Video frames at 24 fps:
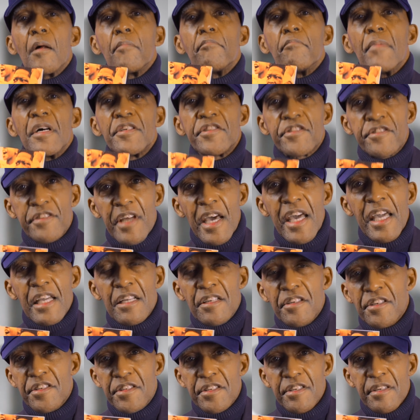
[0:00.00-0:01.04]

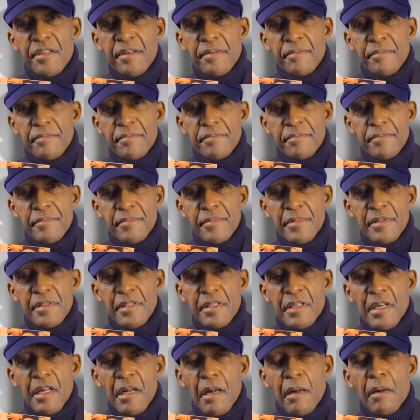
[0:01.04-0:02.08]
Mistakes
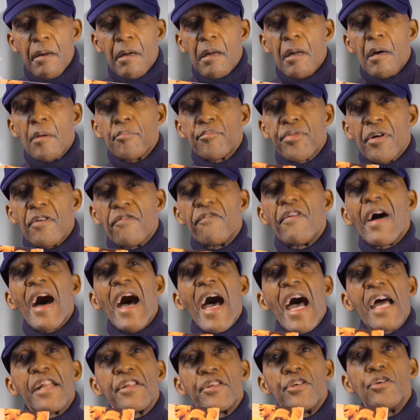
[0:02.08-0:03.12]

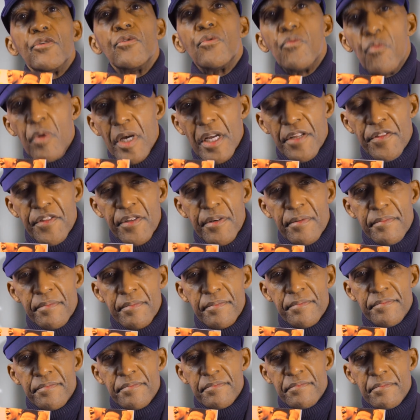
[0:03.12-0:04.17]
provide you with
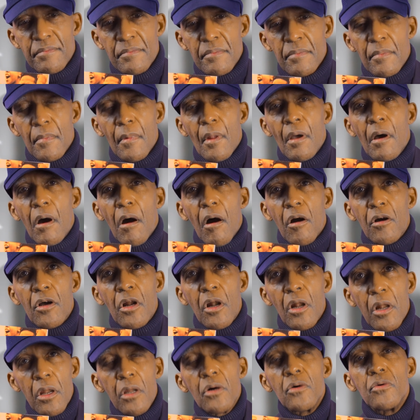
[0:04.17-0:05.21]
a
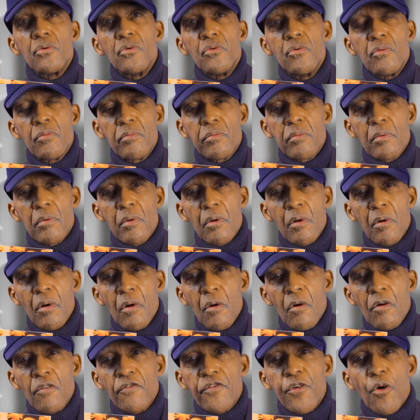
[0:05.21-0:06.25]
clue
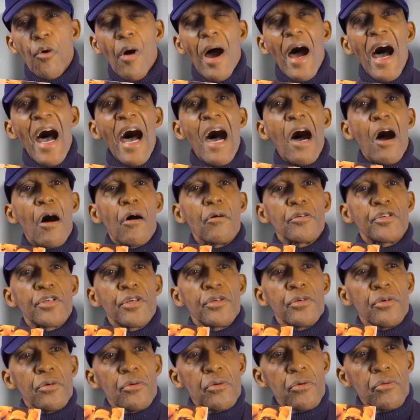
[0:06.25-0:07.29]
for how
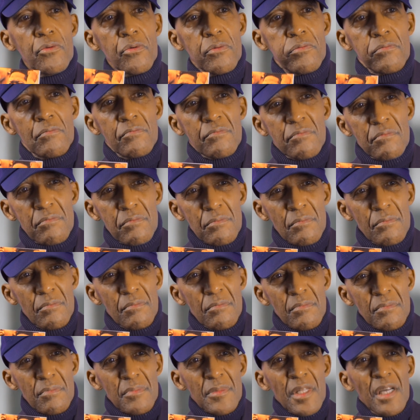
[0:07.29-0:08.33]
to
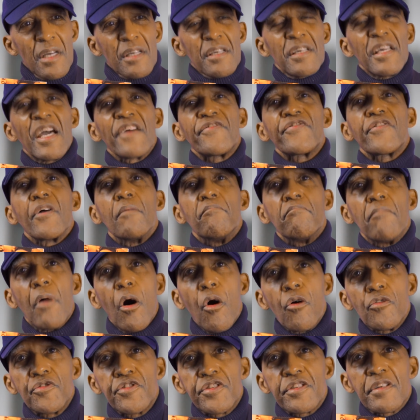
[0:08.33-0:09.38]
get the
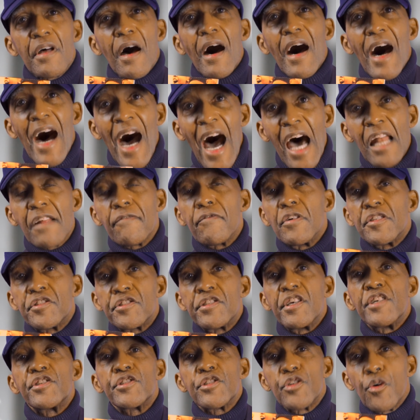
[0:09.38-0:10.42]
most out of a
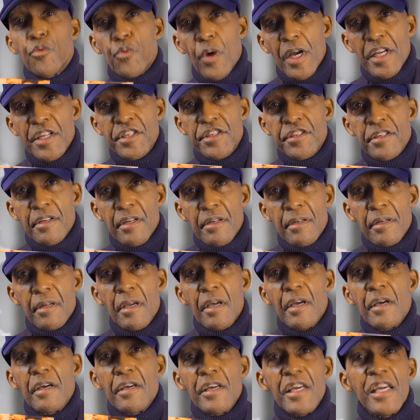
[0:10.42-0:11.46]
situation
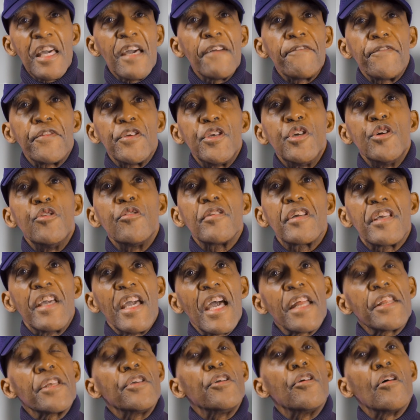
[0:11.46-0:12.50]
if you
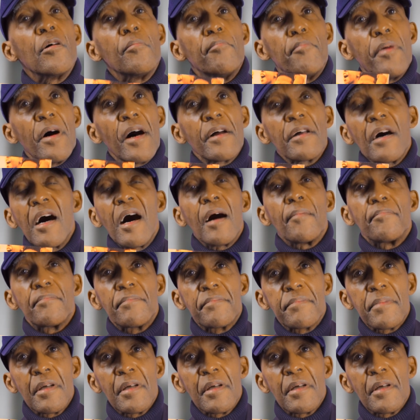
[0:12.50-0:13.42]
get your butt up.